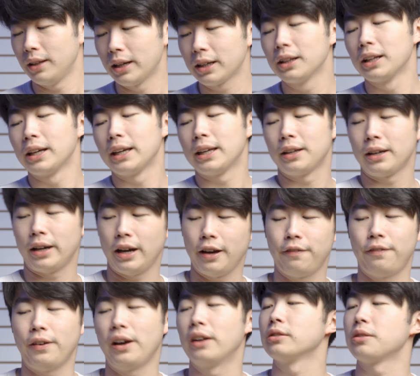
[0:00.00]
luckily I
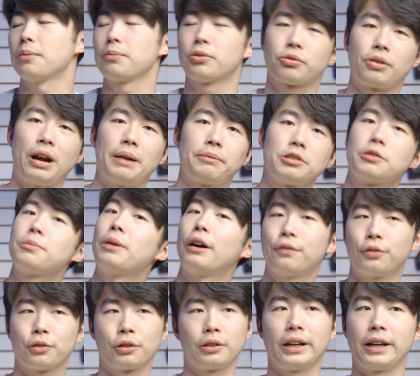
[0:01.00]
found some scrap
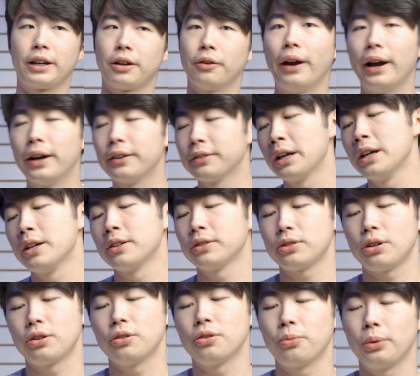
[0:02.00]
2x4 laying around,
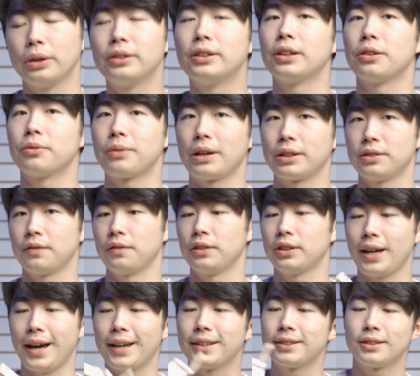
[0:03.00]
so we did rest of the
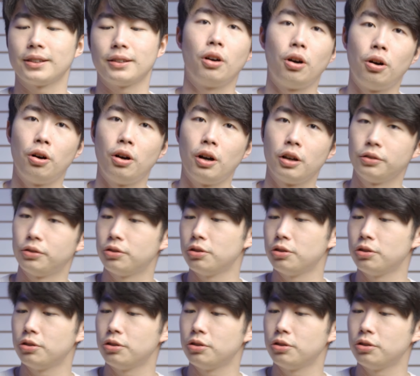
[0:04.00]
test all on